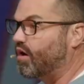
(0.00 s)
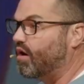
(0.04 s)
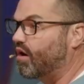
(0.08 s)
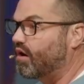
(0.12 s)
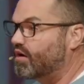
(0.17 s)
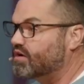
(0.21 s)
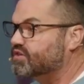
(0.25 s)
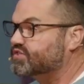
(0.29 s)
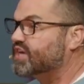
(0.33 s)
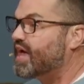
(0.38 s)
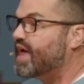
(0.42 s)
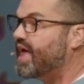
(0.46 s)

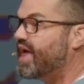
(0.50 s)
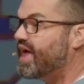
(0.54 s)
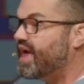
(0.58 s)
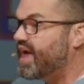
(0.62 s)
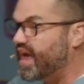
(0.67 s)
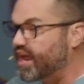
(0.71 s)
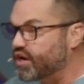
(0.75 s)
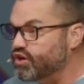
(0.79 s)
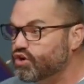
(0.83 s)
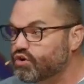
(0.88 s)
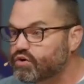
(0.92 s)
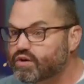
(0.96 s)
hearts.
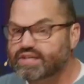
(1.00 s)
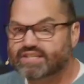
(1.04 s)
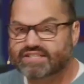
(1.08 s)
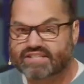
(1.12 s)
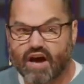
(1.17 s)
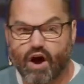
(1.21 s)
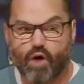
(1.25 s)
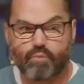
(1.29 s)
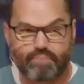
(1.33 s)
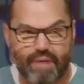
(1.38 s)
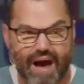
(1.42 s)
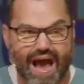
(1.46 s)
And you can
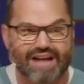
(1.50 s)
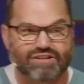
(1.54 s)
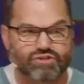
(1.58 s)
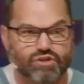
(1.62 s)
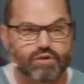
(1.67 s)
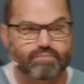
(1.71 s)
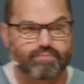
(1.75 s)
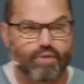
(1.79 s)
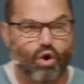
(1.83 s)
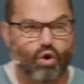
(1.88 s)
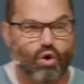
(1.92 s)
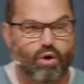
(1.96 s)
tell
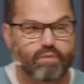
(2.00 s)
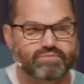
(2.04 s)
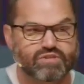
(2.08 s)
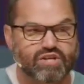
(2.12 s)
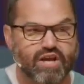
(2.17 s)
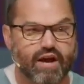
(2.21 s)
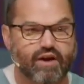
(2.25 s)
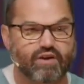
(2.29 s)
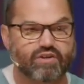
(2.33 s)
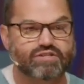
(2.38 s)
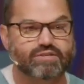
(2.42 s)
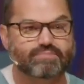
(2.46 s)
Patrick Mahomes
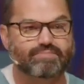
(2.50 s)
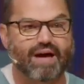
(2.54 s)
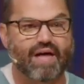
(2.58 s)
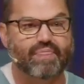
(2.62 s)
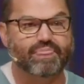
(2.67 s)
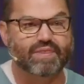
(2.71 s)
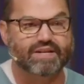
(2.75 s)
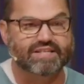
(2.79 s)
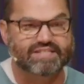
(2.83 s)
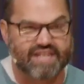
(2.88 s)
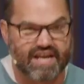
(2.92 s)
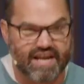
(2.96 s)
cares about
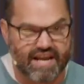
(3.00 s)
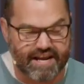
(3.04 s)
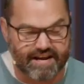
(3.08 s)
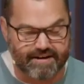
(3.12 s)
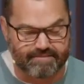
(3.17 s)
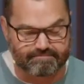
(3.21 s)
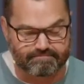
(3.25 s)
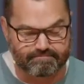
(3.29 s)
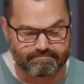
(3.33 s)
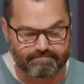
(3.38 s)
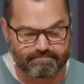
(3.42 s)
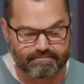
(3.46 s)
the team.
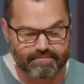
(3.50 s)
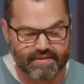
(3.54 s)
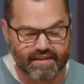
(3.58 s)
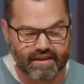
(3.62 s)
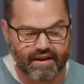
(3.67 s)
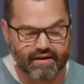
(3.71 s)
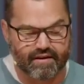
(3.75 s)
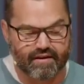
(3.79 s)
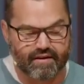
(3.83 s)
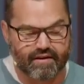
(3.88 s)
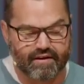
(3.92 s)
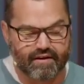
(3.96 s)

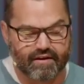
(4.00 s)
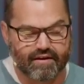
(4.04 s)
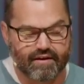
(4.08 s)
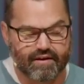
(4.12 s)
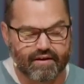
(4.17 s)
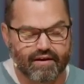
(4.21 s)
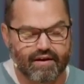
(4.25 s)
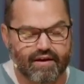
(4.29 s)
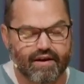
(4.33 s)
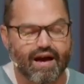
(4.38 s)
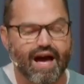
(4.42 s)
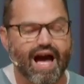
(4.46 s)

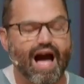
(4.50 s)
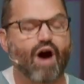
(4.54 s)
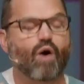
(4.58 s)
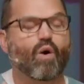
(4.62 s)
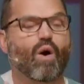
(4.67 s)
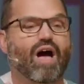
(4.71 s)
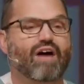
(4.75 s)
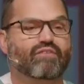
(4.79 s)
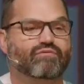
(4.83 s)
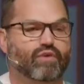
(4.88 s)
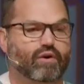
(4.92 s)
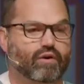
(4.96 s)

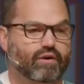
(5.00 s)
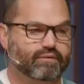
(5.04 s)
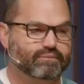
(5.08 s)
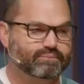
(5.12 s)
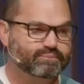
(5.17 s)
However,